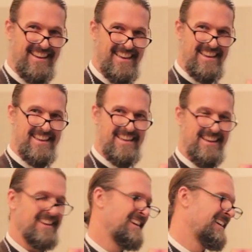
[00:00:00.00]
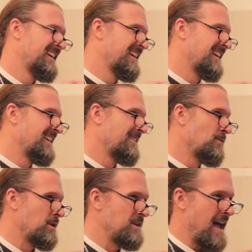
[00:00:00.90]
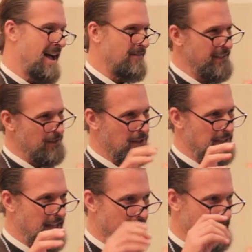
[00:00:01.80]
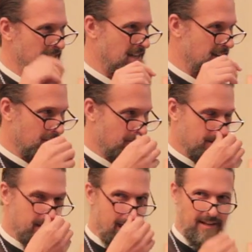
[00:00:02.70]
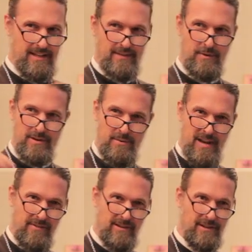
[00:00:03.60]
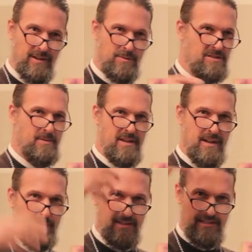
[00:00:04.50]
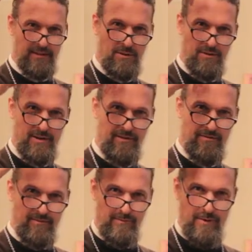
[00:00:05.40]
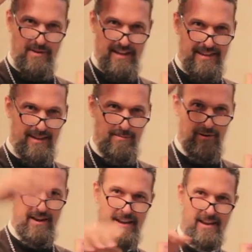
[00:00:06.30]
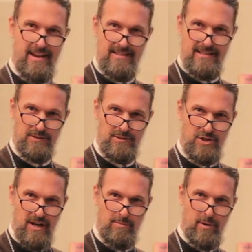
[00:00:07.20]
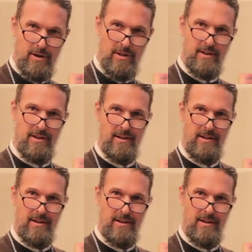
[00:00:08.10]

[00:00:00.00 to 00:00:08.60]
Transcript: He would have a little class on Christianity where he would have a little, it would just be him and his little, Roman Catholic beretta and his little chalkboard.